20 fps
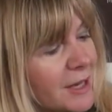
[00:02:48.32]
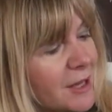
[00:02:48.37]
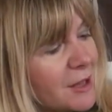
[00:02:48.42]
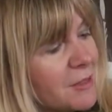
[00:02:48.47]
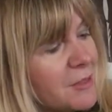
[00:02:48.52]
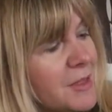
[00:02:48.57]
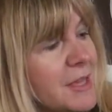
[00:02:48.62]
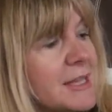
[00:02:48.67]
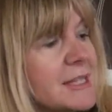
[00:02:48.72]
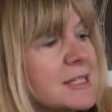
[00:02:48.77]

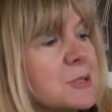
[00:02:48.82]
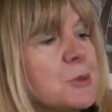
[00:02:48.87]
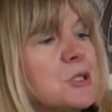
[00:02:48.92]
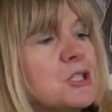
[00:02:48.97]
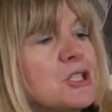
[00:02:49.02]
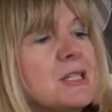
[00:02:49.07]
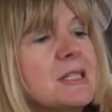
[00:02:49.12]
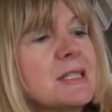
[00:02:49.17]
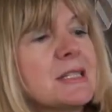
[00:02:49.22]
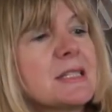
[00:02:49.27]
this,
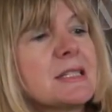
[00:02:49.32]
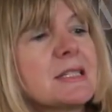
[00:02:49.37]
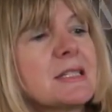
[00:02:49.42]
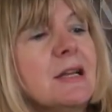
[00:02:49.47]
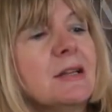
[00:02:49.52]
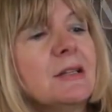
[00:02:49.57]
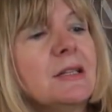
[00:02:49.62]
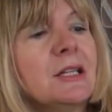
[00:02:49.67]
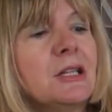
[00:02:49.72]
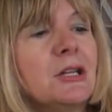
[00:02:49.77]
which is
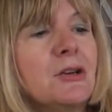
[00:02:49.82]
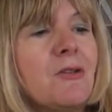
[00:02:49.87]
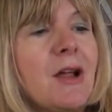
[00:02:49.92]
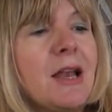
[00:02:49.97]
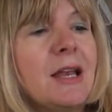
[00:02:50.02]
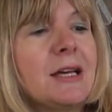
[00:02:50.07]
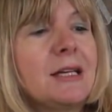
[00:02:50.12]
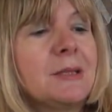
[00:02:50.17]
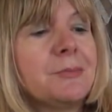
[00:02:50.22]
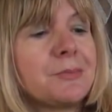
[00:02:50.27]
Sun
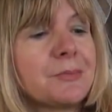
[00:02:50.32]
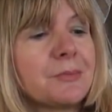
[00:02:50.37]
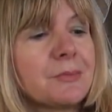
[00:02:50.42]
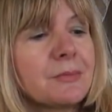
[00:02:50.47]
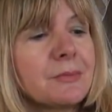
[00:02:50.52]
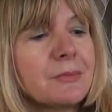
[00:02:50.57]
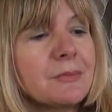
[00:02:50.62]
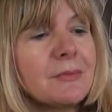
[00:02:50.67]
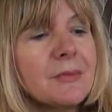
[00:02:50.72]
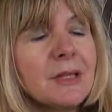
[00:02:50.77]
Chlorella,
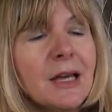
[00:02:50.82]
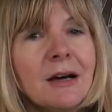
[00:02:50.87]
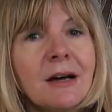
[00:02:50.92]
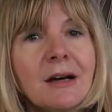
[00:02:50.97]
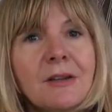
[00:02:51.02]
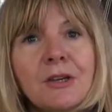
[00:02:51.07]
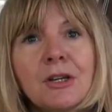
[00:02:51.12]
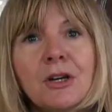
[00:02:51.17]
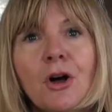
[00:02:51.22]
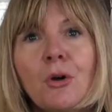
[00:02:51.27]

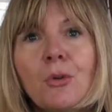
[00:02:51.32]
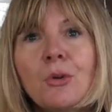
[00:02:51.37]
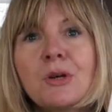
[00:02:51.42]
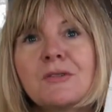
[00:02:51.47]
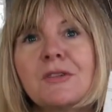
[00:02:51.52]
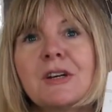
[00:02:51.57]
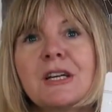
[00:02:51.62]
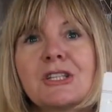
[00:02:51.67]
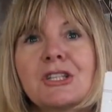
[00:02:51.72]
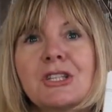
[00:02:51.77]
the
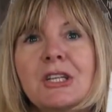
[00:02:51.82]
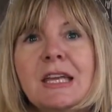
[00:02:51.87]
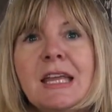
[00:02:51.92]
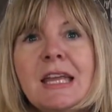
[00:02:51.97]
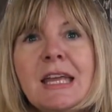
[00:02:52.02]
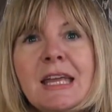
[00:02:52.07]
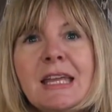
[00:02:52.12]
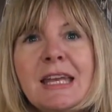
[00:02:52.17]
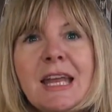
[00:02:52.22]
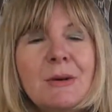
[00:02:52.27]
gold version.
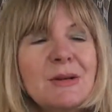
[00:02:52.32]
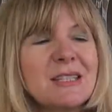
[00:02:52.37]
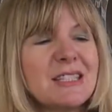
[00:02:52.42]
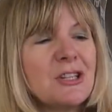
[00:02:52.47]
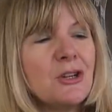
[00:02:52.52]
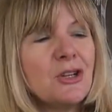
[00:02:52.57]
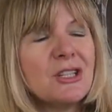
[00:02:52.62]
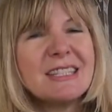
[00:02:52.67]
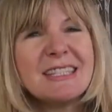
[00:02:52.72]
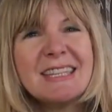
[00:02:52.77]
Now, it's
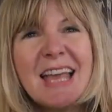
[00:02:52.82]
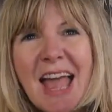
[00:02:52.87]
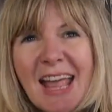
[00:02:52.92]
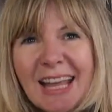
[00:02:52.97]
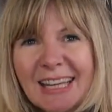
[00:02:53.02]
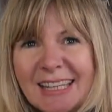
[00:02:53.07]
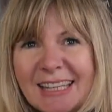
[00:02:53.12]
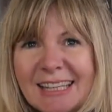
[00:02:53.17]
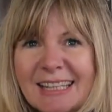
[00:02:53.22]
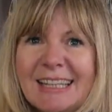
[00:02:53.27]
not
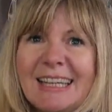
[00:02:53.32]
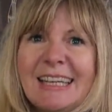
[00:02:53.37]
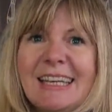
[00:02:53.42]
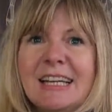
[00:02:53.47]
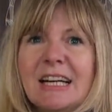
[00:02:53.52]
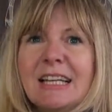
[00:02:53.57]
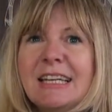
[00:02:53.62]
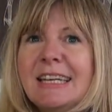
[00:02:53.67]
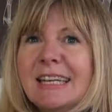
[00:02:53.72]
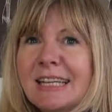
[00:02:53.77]

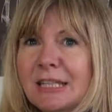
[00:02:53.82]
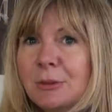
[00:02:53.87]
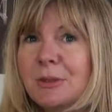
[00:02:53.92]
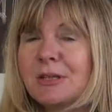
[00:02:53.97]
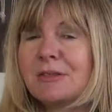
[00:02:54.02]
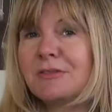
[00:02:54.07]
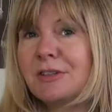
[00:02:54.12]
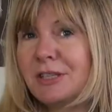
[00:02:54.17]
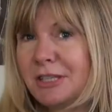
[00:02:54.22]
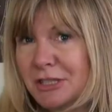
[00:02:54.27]
technically a
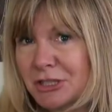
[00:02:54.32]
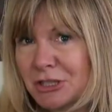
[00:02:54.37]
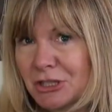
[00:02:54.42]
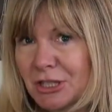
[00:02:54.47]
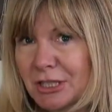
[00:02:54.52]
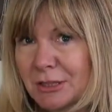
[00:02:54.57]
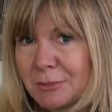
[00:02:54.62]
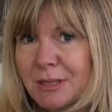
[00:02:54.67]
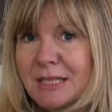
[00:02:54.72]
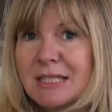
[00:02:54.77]
liquid
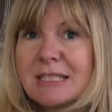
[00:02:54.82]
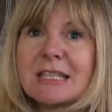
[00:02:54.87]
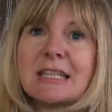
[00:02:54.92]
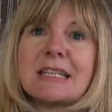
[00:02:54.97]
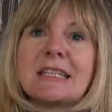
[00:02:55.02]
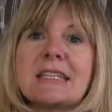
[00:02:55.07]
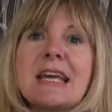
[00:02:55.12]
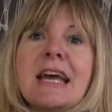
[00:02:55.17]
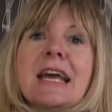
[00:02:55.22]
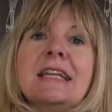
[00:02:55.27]
version because it
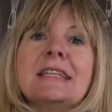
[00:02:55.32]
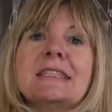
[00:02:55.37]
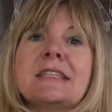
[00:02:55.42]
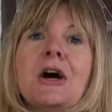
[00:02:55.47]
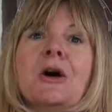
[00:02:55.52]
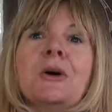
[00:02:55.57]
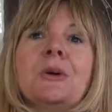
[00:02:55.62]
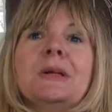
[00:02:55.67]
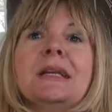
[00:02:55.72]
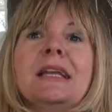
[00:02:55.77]
contains
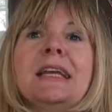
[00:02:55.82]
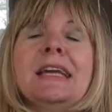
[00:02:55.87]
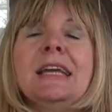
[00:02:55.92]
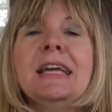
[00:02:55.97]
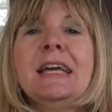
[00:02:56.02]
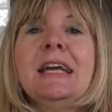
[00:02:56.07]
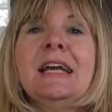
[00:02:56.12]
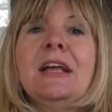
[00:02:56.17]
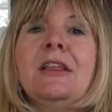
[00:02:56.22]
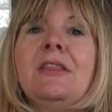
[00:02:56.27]

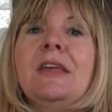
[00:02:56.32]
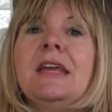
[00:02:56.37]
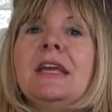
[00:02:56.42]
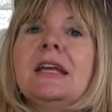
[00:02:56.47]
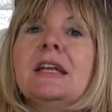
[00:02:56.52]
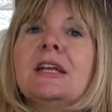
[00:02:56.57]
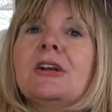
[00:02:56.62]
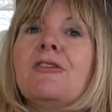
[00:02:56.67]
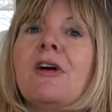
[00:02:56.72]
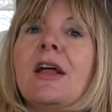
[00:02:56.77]
only
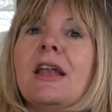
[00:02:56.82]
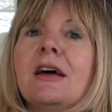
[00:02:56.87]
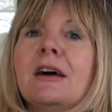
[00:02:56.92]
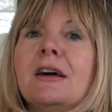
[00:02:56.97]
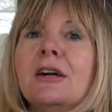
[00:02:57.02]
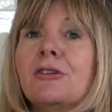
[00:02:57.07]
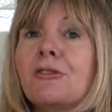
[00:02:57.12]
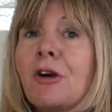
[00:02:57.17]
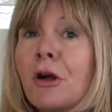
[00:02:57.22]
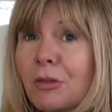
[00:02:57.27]
the
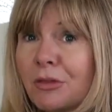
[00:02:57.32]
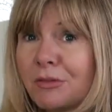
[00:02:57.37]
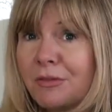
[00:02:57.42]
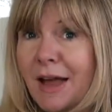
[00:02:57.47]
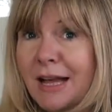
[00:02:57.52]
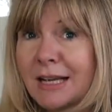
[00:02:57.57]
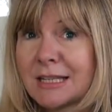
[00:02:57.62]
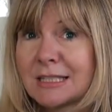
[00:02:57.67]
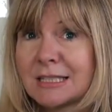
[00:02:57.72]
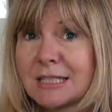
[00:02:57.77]
chlorella growth
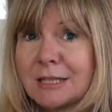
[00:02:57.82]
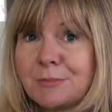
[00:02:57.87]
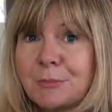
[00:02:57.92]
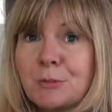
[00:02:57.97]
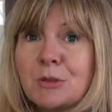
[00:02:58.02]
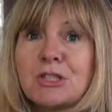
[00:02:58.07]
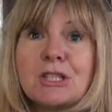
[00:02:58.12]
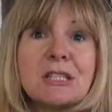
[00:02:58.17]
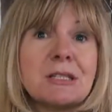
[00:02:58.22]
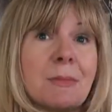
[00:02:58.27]
factor,
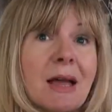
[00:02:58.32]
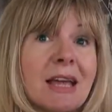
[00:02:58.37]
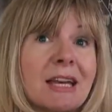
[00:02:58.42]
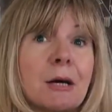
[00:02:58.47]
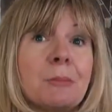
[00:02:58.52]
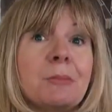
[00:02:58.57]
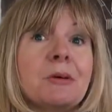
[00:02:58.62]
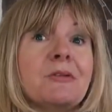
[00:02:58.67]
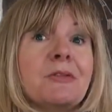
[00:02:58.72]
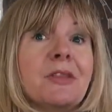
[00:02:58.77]
which is made
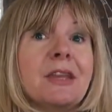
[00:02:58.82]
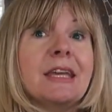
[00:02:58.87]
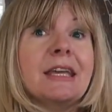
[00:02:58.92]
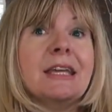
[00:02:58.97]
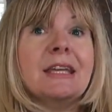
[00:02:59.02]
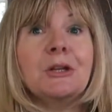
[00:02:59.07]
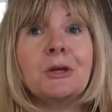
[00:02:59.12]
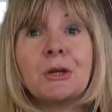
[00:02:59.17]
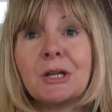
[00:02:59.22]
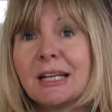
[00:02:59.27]
up of
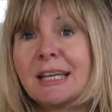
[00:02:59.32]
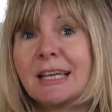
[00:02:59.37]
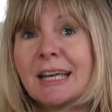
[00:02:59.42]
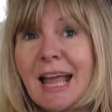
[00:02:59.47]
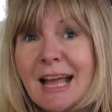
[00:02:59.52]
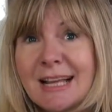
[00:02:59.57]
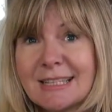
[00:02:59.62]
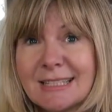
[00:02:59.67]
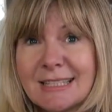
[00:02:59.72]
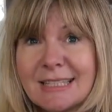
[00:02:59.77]
the
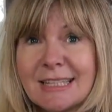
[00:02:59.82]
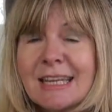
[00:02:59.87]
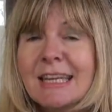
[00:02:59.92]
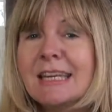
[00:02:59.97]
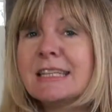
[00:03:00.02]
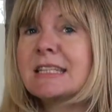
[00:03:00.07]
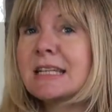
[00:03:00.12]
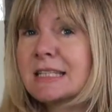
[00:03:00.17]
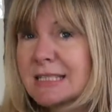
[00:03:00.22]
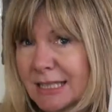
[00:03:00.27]
nucleic acid.
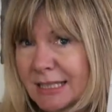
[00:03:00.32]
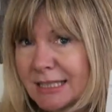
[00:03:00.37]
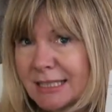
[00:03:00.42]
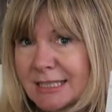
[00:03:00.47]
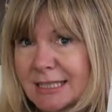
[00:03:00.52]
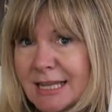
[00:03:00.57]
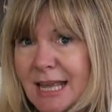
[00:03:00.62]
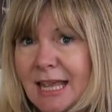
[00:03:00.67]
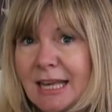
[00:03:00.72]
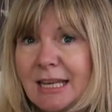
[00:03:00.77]
It doesn't
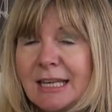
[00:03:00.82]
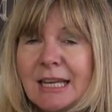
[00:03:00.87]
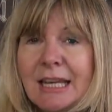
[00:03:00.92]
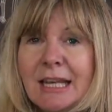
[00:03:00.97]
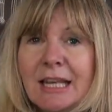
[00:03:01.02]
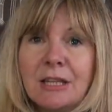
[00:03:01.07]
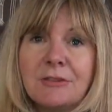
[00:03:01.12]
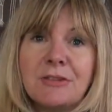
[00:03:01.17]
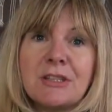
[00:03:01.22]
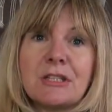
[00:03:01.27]
contain
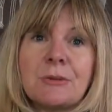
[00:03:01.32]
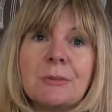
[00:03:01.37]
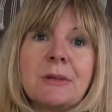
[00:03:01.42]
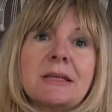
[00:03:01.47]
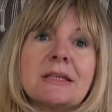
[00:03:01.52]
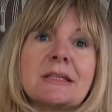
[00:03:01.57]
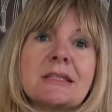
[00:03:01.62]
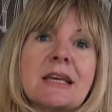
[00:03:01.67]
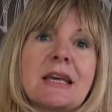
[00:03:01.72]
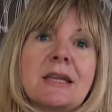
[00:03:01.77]
the
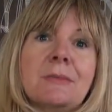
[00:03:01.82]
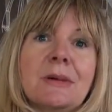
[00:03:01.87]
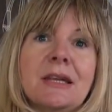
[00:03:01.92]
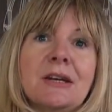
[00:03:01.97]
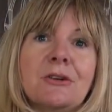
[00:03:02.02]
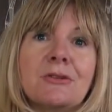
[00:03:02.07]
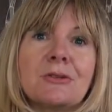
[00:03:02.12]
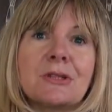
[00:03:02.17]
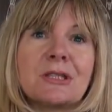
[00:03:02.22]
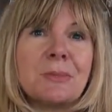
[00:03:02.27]
vitamins and
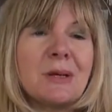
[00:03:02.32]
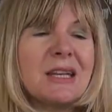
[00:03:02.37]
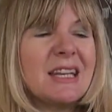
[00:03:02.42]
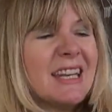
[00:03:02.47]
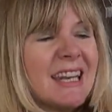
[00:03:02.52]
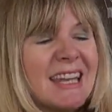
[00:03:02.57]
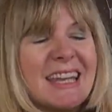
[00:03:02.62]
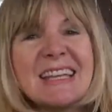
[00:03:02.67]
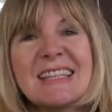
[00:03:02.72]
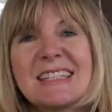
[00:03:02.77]
minerals, but
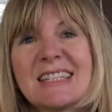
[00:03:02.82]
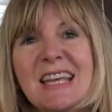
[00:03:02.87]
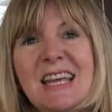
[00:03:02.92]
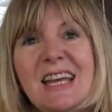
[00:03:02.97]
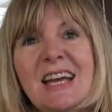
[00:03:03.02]
it is